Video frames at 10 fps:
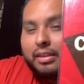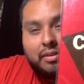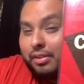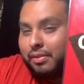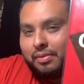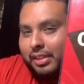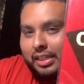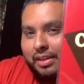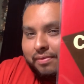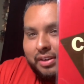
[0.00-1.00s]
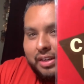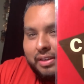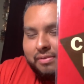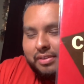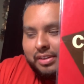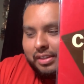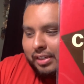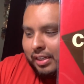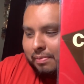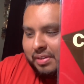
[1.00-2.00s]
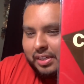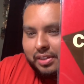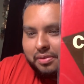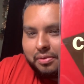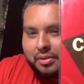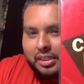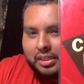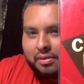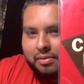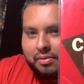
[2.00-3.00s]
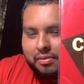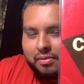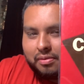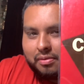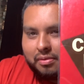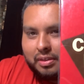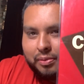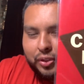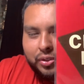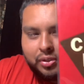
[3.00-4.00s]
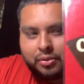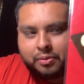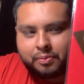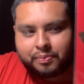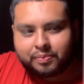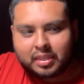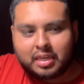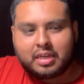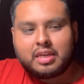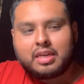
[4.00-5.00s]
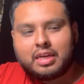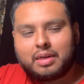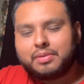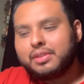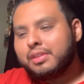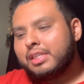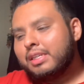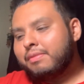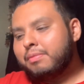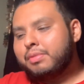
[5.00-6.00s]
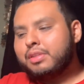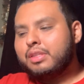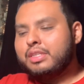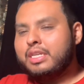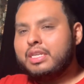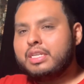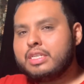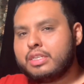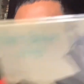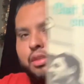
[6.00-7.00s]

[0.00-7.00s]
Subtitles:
just again very different compared to what I'm used to, I'm still gonna have to put the 10-inch